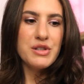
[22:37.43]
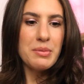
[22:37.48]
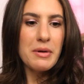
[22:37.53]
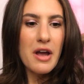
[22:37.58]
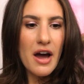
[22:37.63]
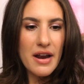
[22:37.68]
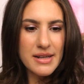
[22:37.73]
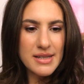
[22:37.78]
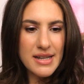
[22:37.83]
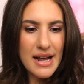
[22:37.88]
To
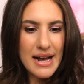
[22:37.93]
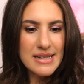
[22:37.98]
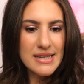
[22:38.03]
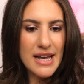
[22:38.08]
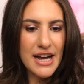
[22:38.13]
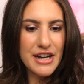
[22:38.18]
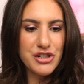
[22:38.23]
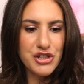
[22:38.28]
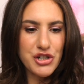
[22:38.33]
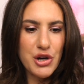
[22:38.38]
be honest guys,
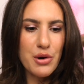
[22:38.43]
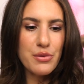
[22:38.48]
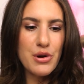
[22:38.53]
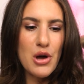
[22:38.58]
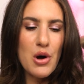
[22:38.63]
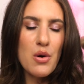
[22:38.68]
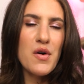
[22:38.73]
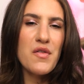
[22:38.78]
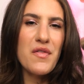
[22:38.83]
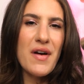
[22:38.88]
I don't
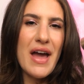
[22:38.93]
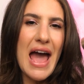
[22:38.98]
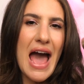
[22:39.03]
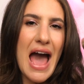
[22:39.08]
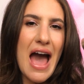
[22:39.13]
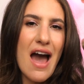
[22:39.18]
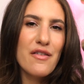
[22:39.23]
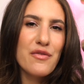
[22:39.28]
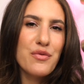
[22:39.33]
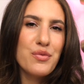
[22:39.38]
know if I
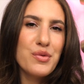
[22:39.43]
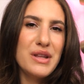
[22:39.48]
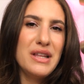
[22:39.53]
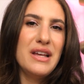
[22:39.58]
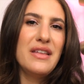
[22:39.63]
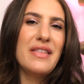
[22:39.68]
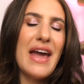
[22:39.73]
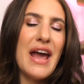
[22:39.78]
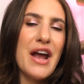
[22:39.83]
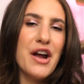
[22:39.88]
have
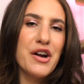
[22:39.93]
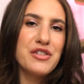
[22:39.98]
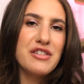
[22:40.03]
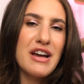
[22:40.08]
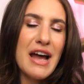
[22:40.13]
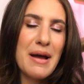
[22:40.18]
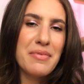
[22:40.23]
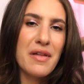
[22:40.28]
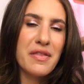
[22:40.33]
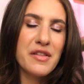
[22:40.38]
really the hair
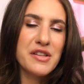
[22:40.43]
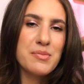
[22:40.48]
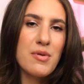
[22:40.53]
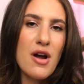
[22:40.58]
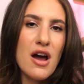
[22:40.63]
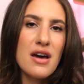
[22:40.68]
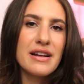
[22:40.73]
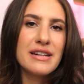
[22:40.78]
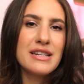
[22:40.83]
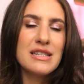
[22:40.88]
type that this
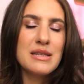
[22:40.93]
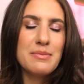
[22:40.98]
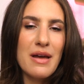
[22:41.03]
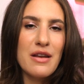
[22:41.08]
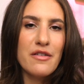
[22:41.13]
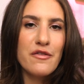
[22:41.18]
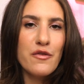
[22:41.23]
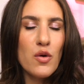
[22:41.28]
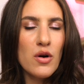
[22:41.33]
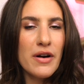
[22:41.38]
product is
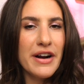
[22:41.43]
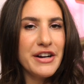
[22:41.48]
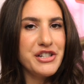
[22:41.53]
meant for.